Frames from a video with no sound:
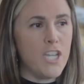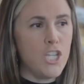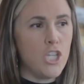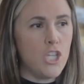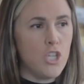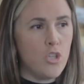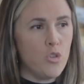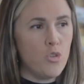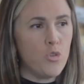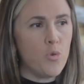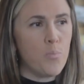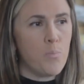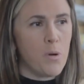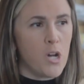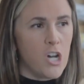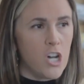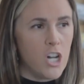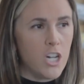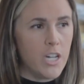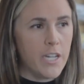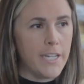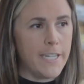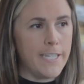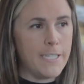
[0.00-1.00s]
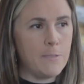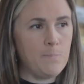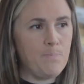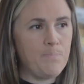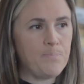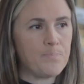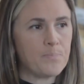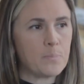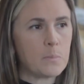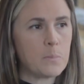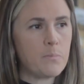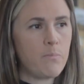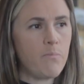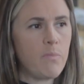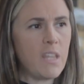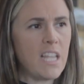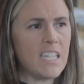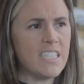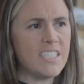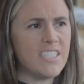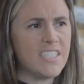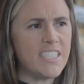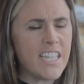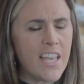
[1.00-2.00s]
you put
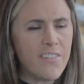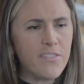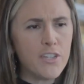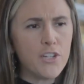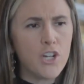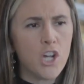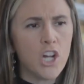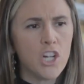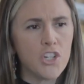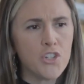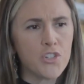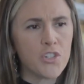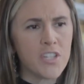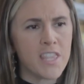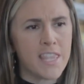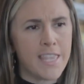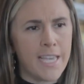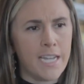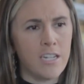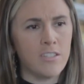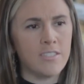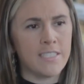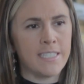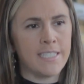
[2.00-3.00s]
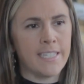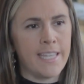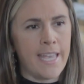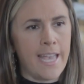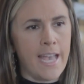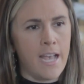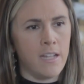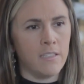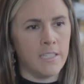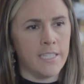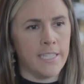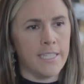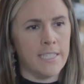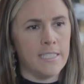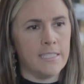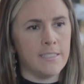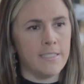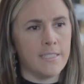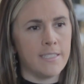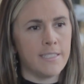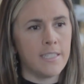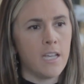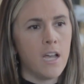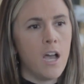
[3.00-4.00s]
700,000
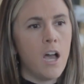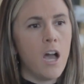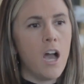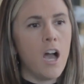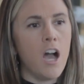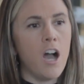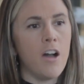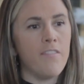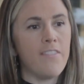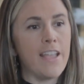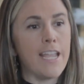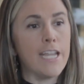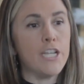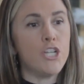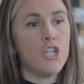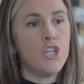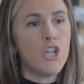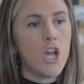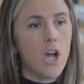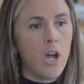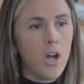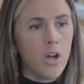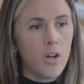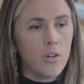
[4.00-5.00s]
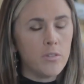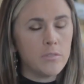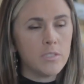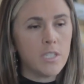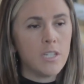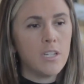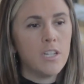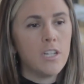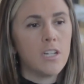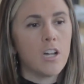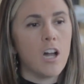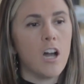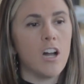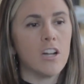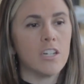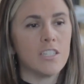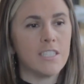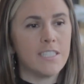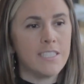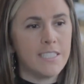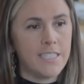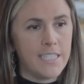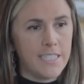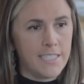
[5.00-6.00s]
gallons of a known
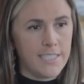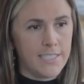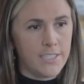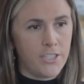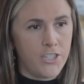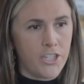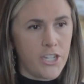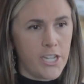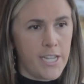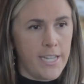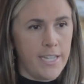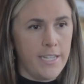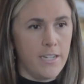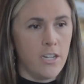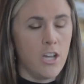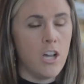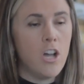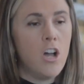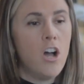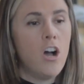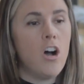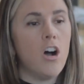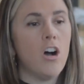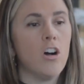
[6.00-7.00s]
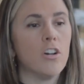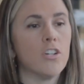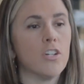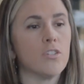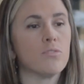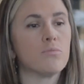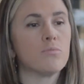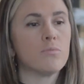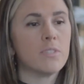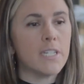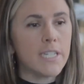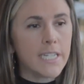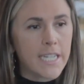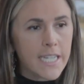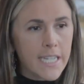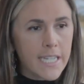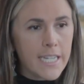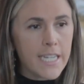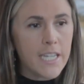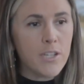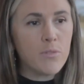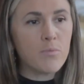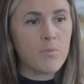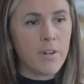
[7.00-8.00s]
carcinogen on a
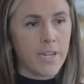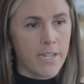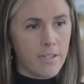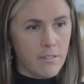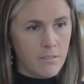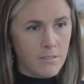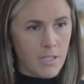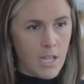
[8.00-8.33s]
rickety rail